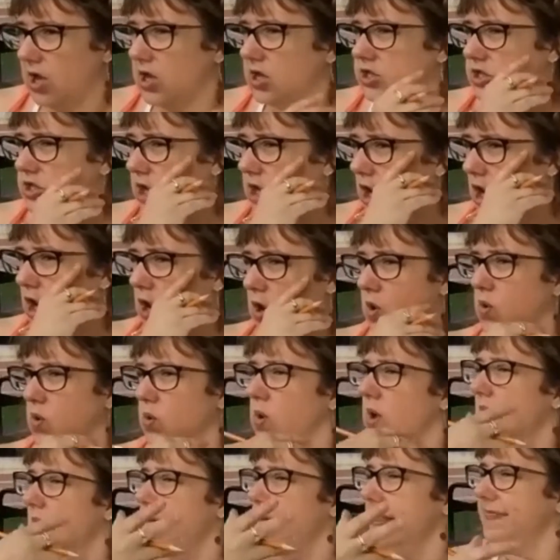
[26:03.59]

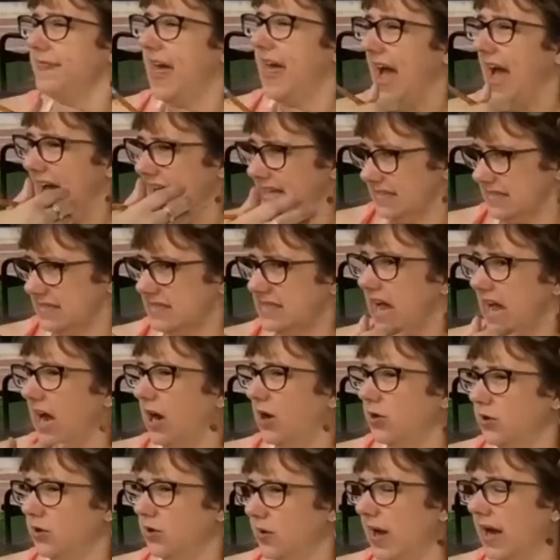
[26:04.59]
So that's
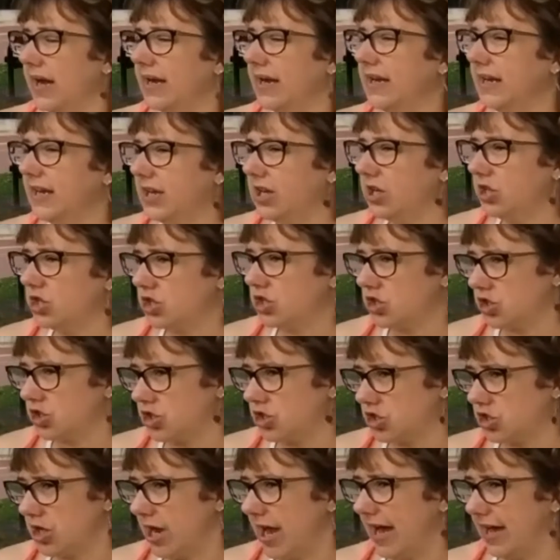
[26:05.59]
how you kind of get your
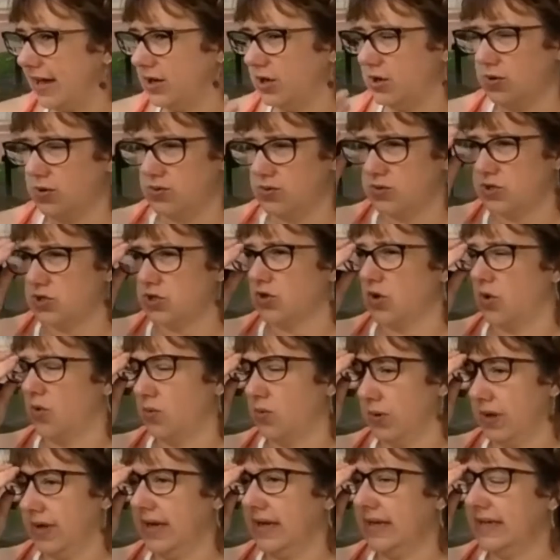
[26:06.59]
shadows. You
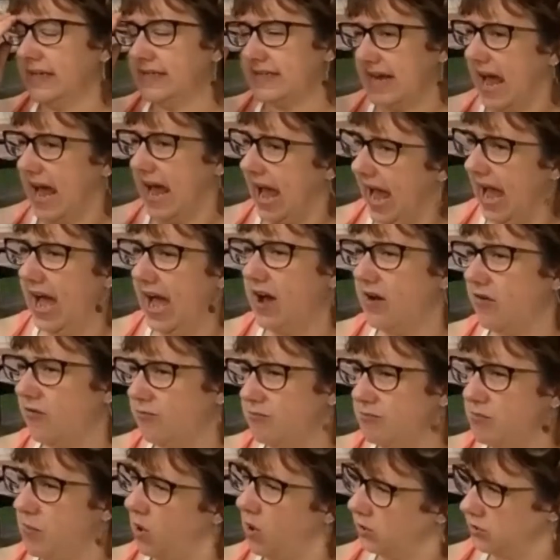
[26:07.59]
don't need to
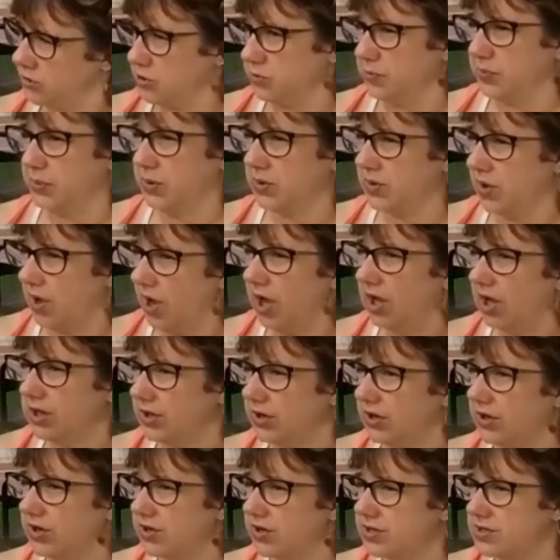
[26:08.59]
have multiple
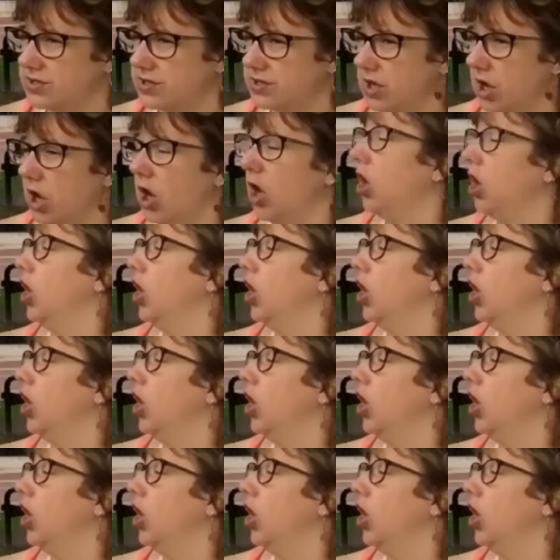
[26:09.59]
colors.